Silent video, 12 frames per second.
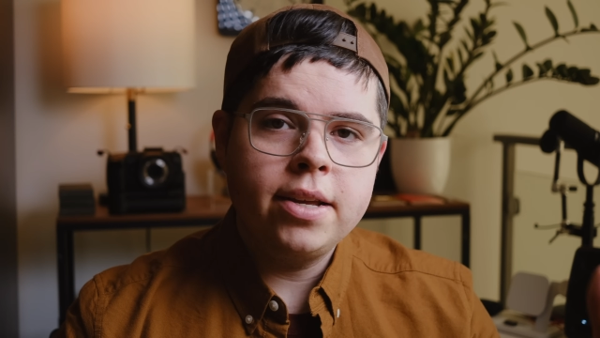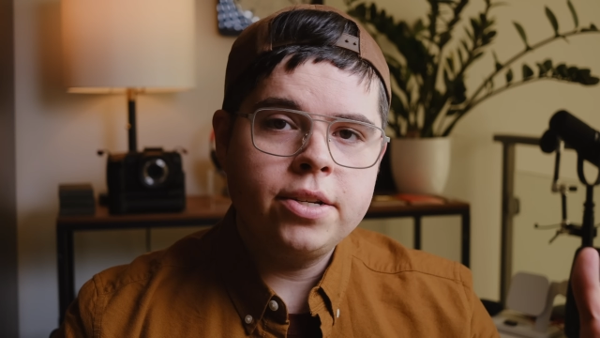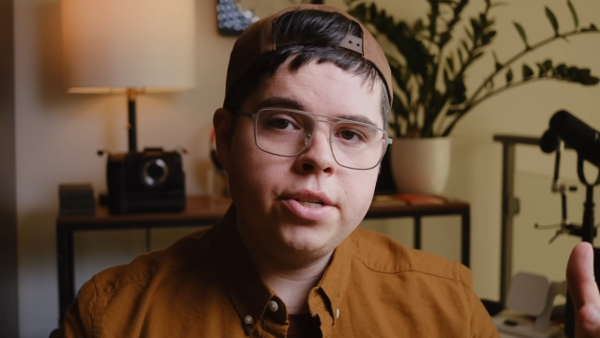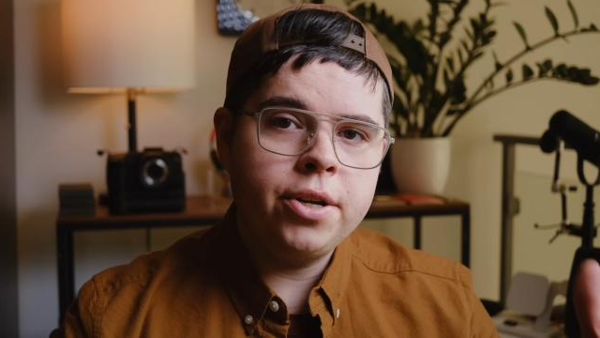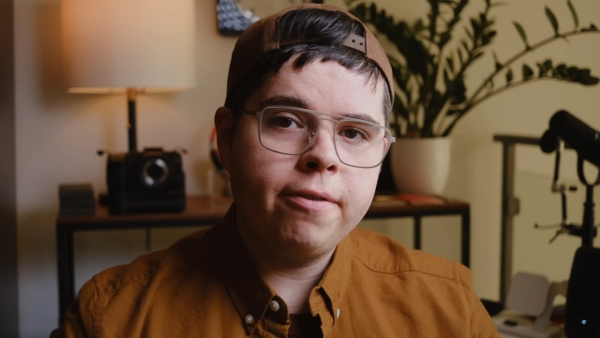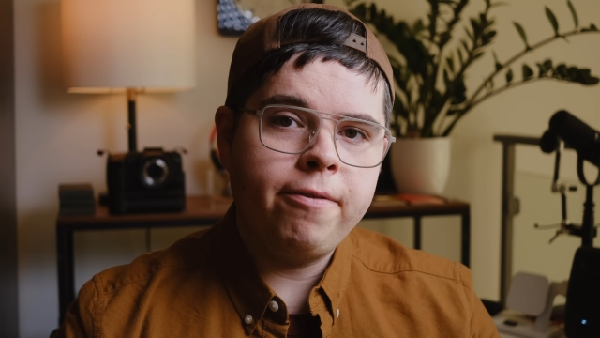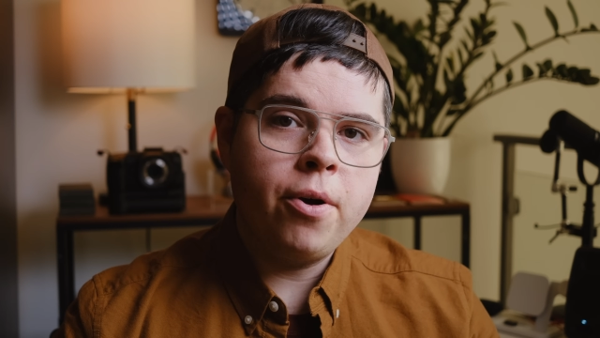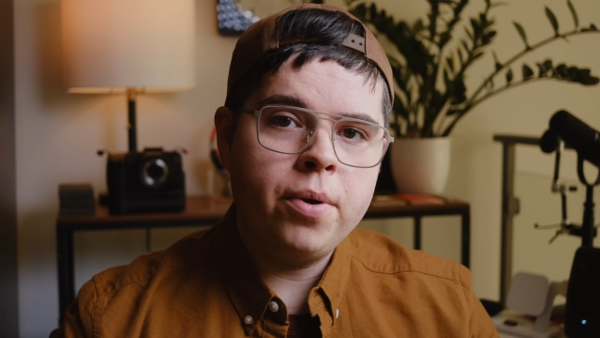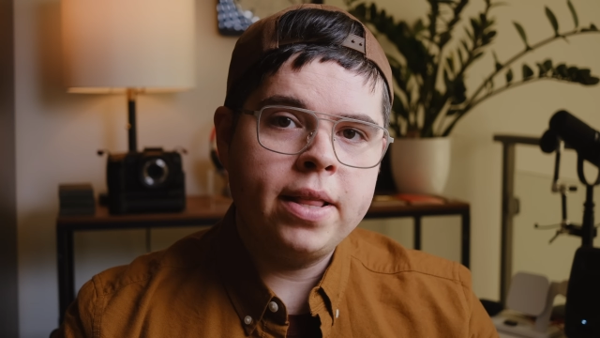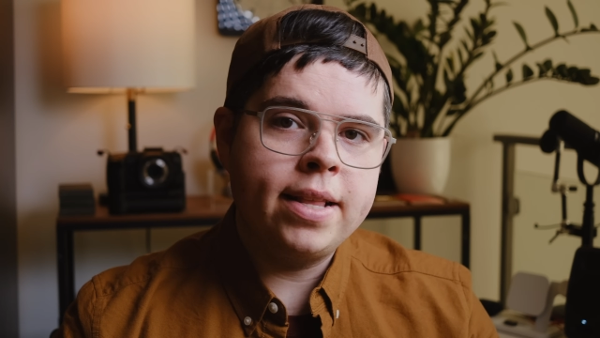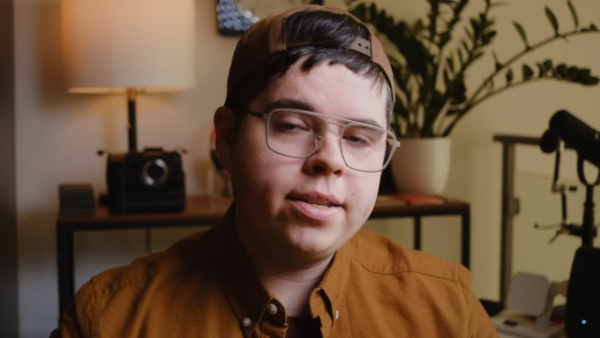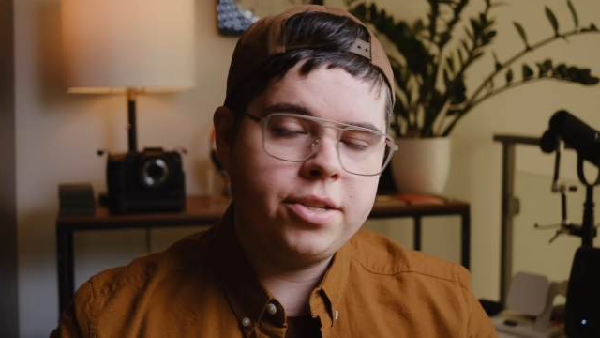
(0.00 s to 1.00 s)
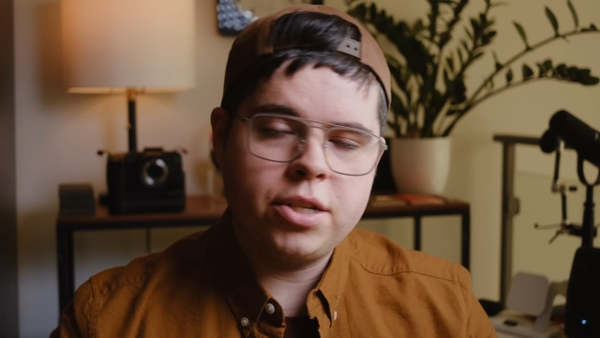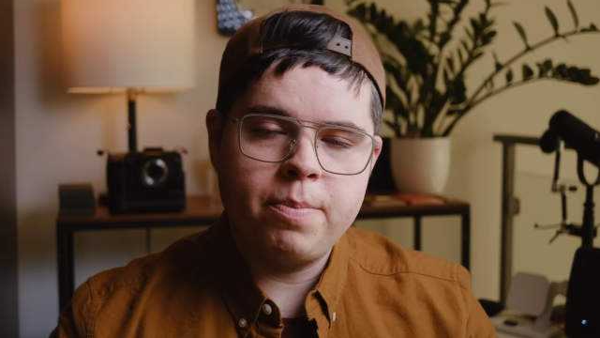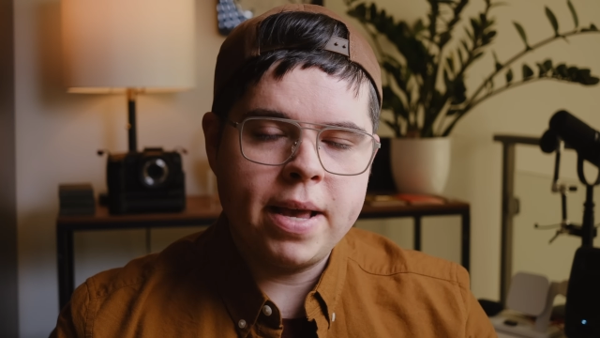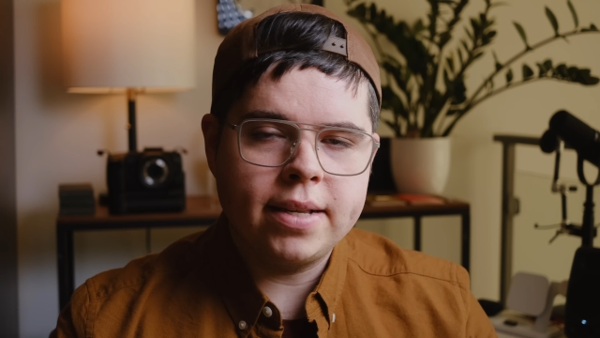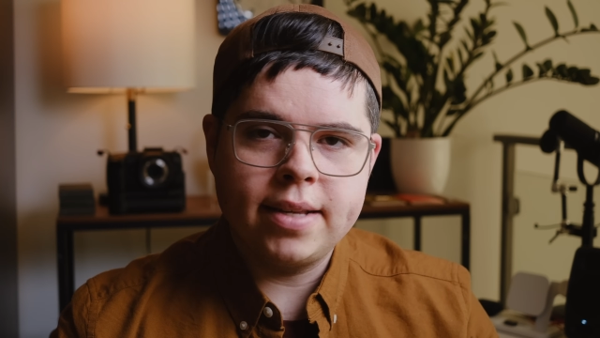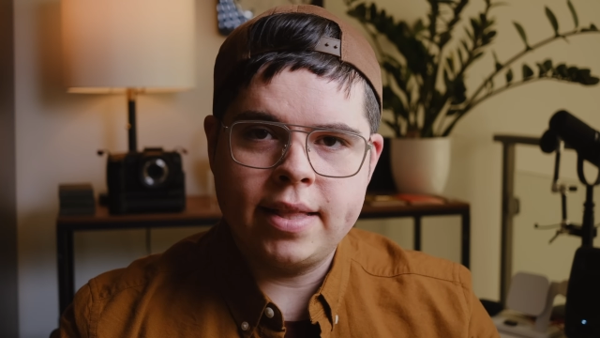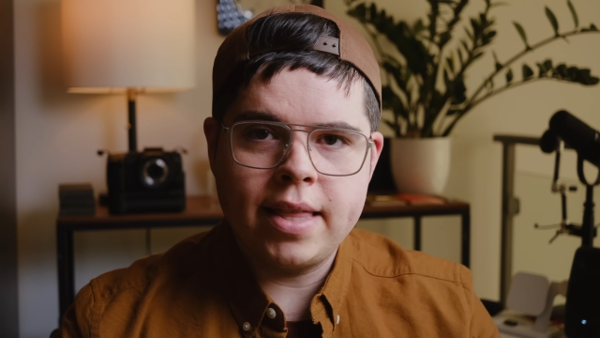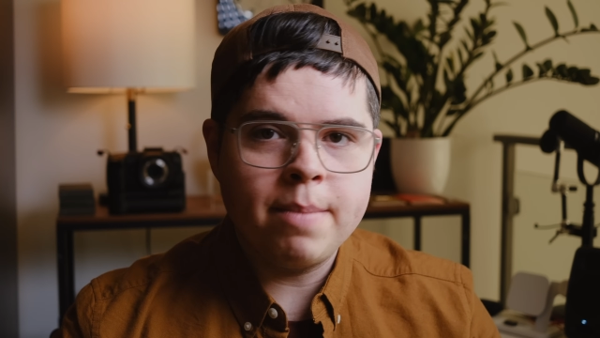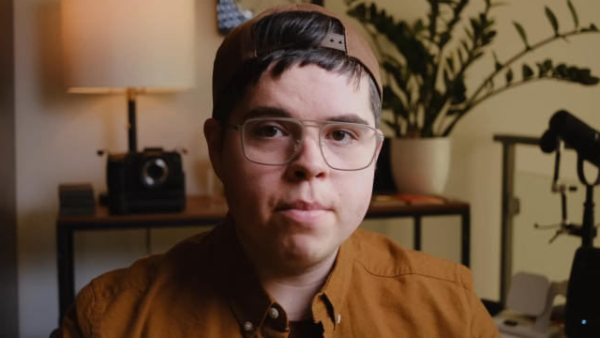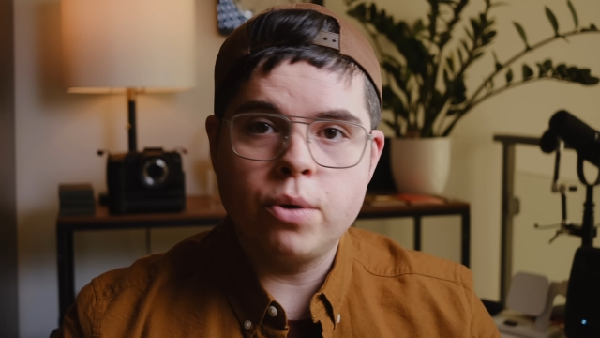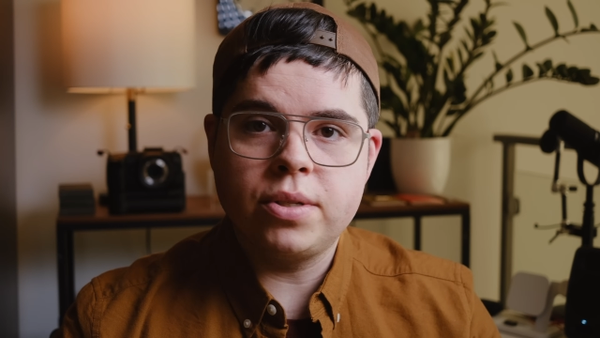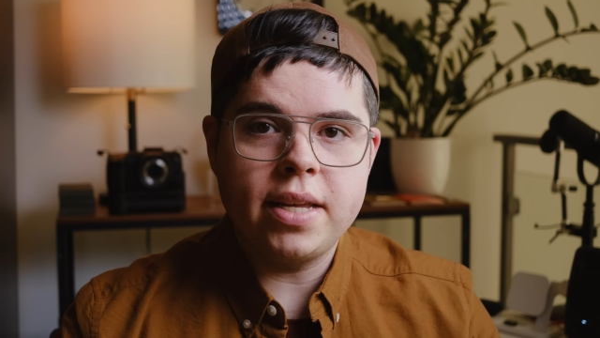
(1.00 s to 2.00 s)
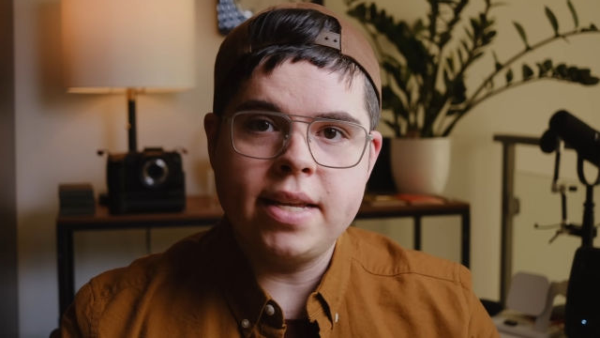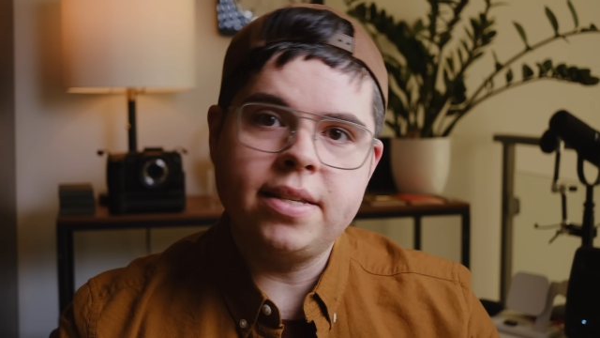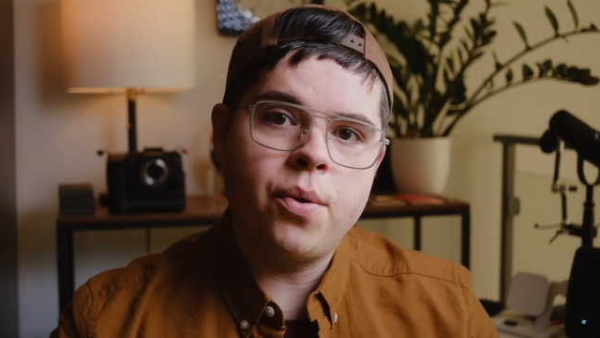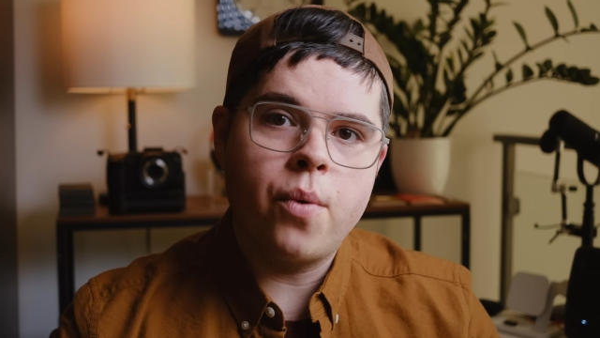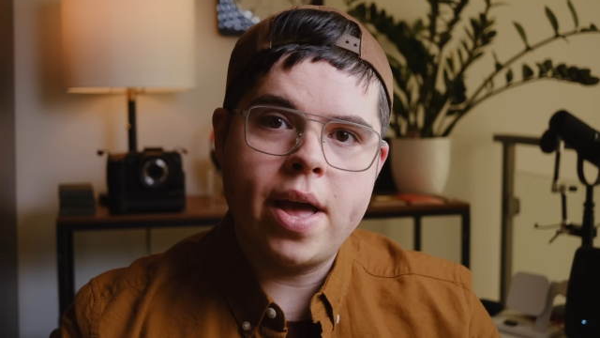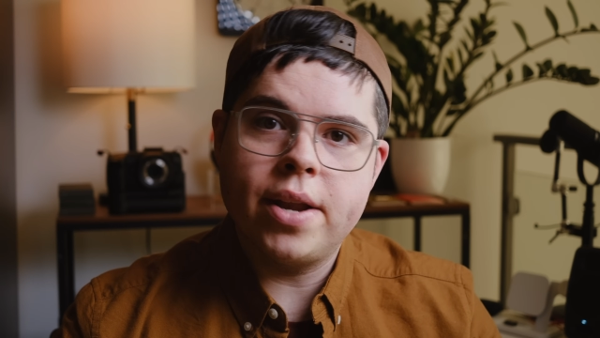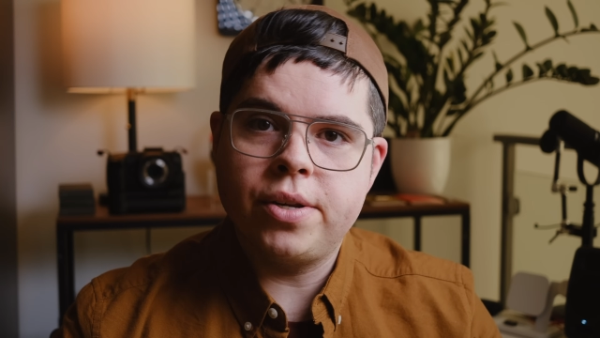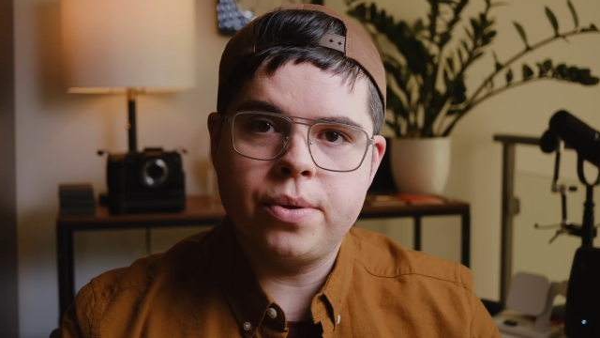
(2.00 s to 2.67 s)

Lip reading: to your phone, and this just makes it the most easy way to do